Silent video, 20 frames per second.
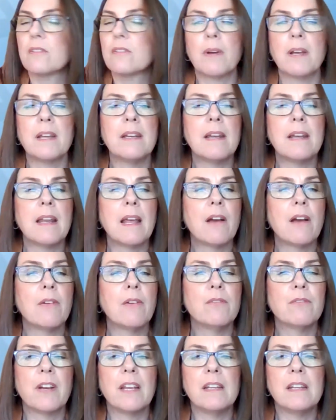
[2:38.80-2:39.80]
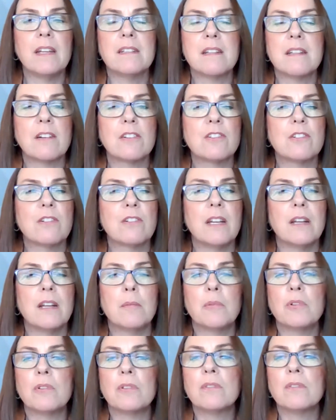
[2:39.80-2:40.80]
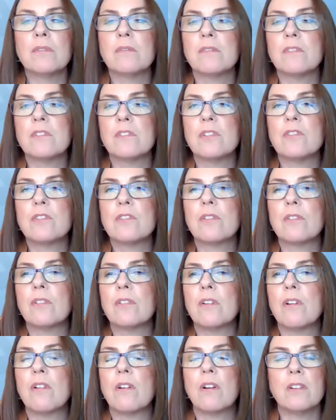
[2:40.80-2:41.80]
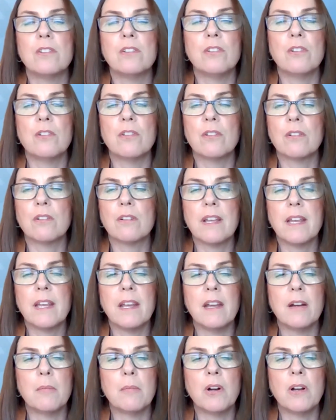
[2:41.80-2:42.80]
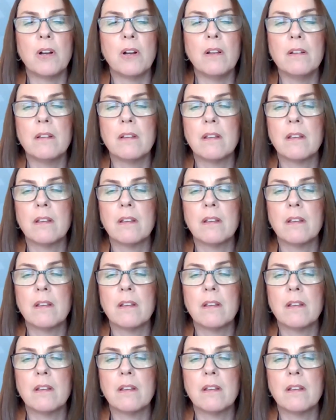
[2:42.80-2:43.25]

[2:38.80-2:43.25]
So I now invite Dr. Hammill to turn on your camera.